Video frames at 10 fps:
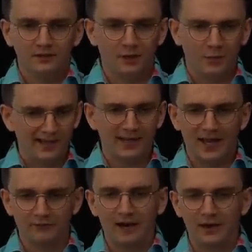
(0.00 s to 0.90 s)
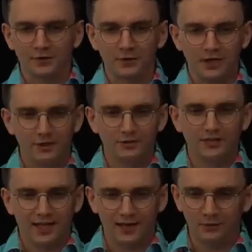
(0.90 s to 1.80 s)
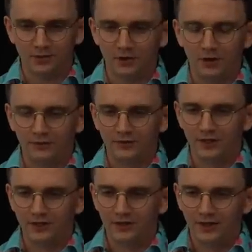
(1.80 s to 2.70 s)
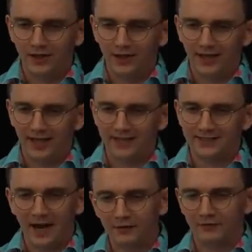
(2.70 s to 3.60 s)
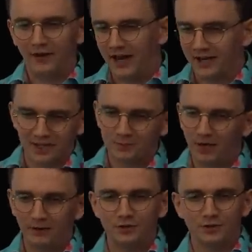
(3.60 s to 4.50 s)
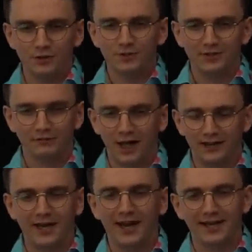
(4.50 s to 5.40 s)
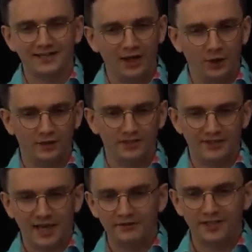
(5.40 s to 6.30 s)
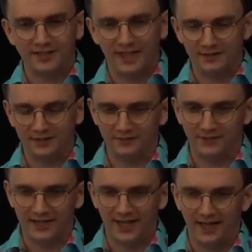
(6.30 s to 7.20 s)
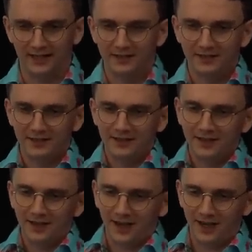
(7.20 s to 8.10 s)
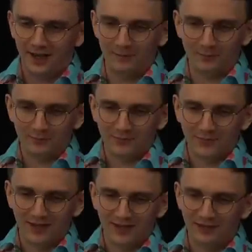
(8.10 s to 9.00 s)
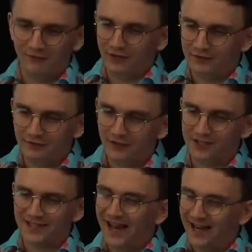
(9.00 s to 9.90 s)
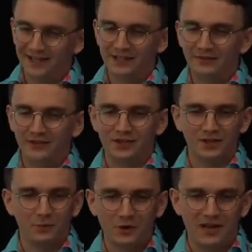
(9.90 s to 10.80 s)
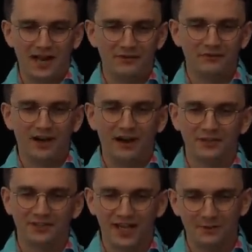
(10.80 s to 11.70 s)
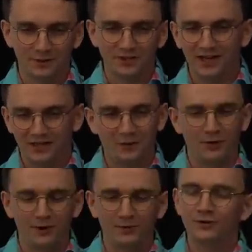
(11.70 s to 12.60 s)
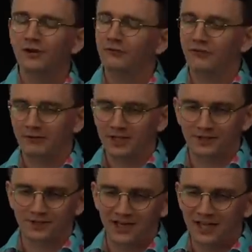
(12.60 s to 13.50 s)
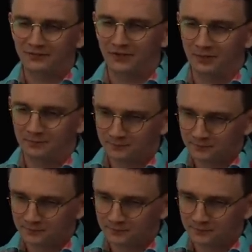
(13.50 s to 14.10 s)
Though when live rounds were used, it was often a terrifying experience due to the rather lax health and safety standards of the day. Um, in the 51st Highland Division, one live firing scheme was, and I quote, not very successful,